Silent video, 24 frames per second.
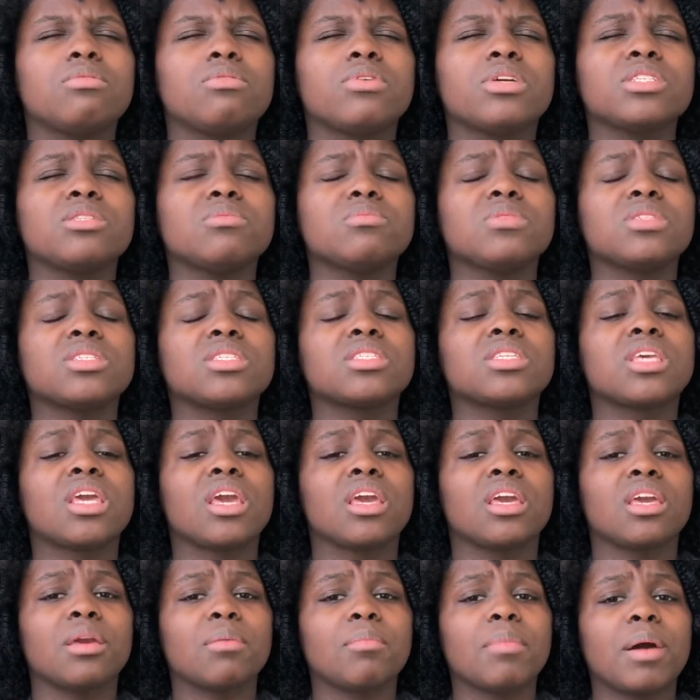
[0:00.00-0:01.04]
is
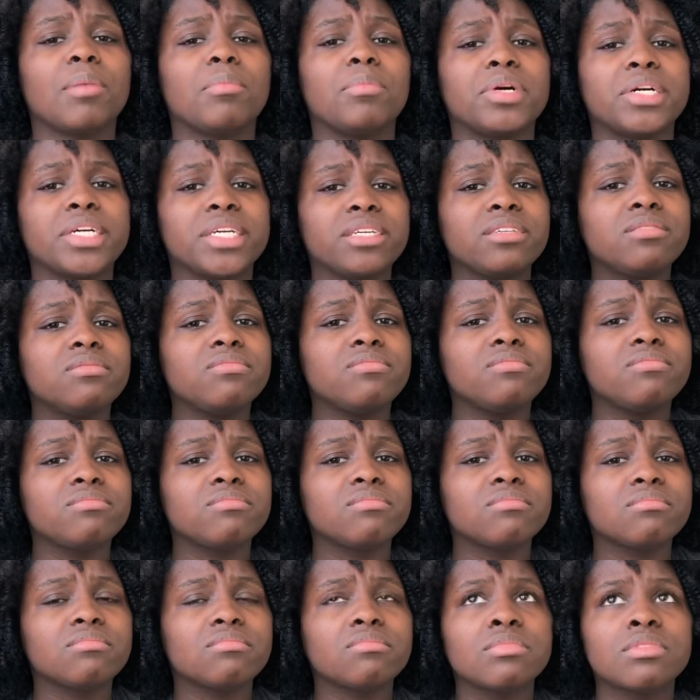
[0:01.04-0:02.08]
kicking my butt.
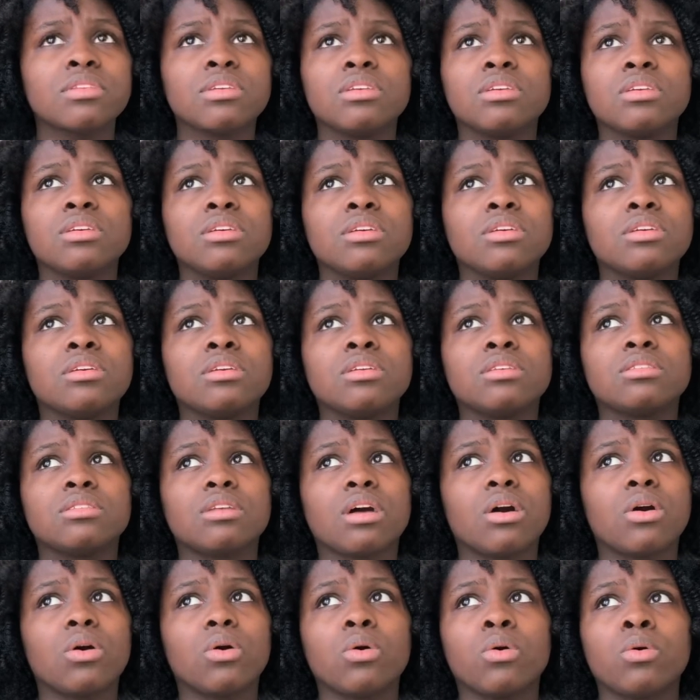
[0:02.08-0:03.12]

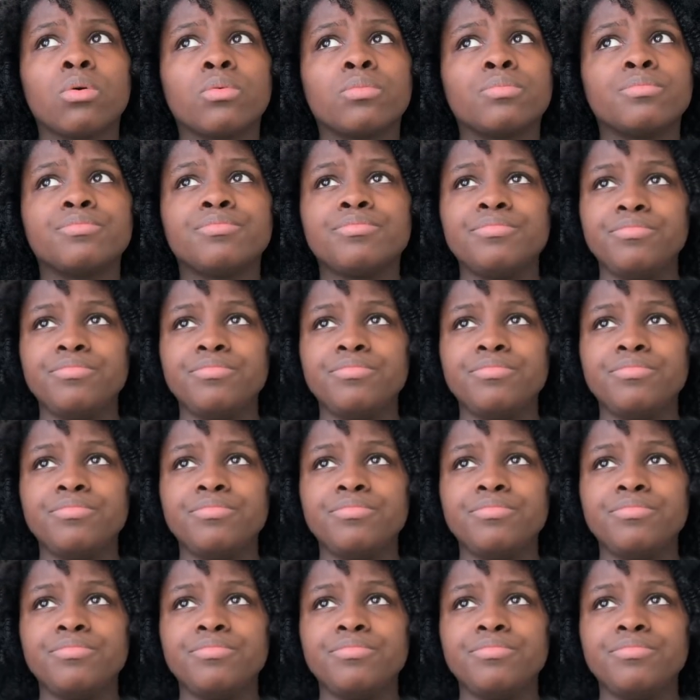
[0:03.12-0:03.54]
So,